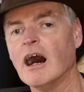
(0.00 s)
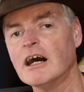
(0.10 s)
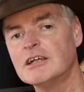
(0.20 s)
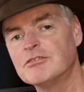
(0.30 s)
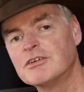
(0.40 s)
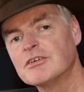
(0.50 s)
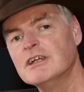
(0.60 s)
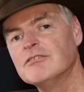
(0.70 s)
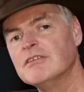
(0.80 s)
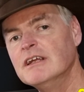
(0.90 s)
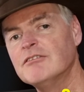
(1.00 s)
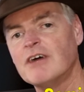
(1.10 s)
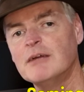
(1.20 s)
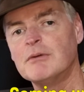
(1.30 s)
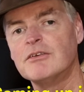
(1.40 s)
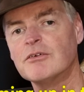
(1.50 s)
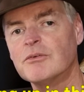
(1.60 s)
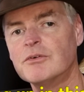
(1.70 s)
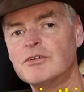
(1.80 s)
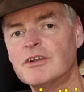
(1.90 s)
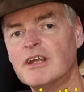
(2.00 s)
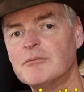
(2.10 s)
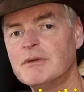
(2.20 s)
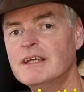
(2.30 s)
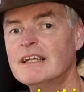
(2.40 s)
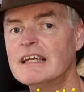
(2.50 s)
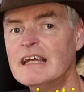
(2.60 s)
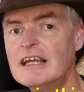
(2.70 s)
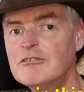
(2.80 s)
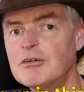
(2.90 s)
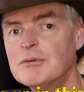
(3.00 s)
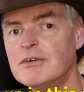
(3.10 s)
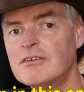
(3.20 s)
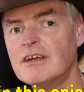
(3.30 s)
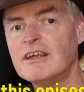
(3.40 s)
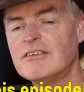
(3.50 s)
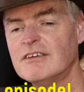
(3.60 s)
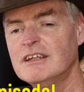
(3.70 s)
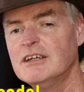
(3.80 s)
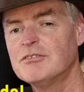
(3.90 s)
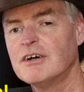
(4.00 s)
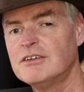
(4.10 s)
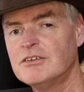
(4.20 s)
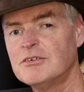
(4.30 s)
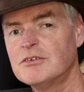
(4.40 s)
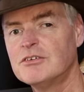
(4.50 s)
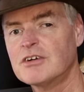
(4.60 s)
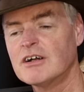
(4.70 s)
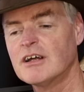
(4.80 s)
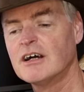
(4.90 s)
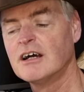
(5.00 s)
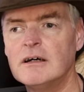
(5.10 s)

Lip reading: I've retrieved the famous, or should that be infamous, CD32 controller,